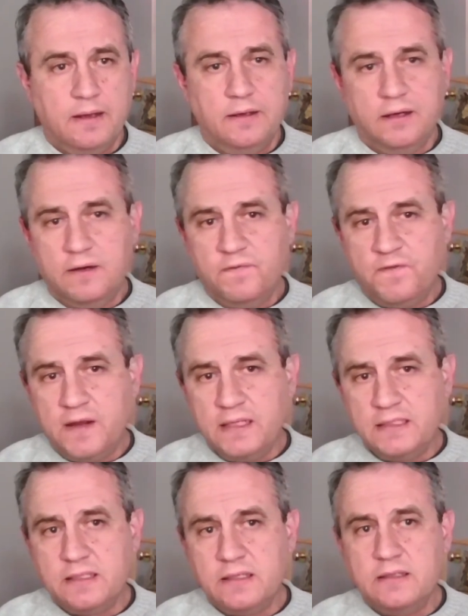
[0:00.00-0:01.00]
the
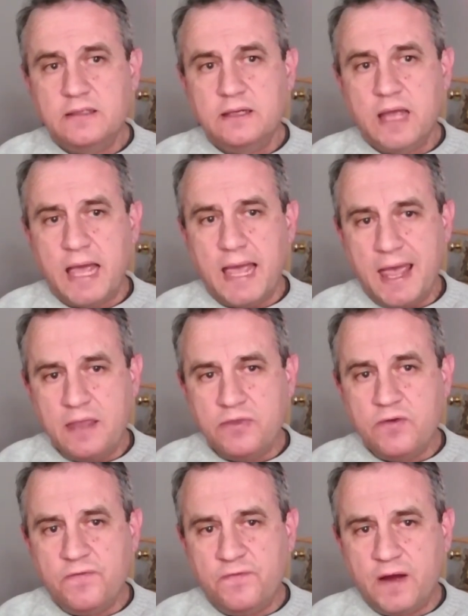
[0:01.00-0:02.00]
defense had
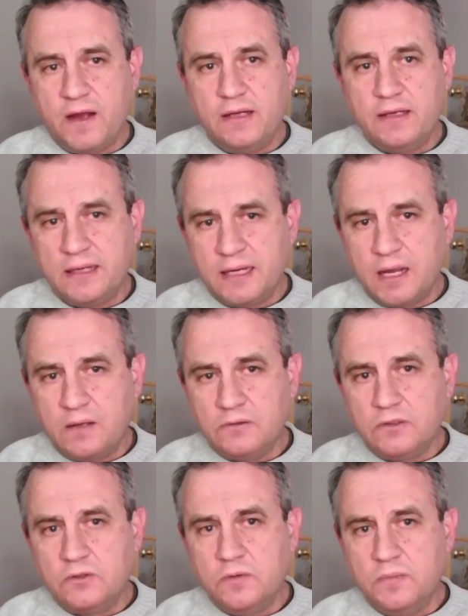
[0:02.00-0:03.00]
to find a
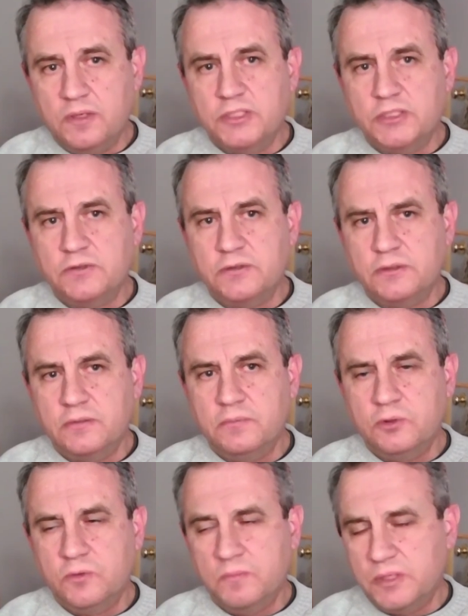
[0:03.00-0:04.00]
counter to
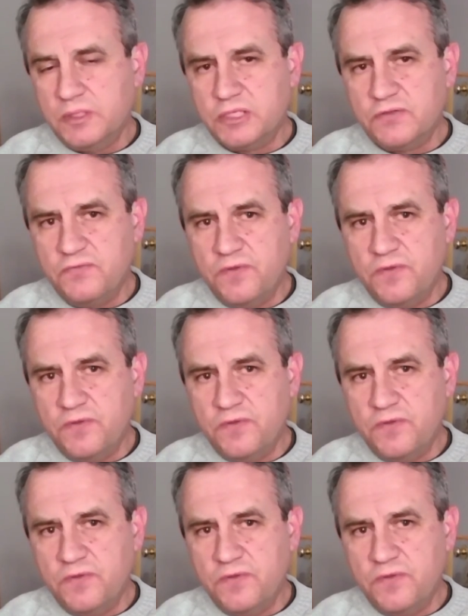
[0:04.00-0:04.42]
Maritz's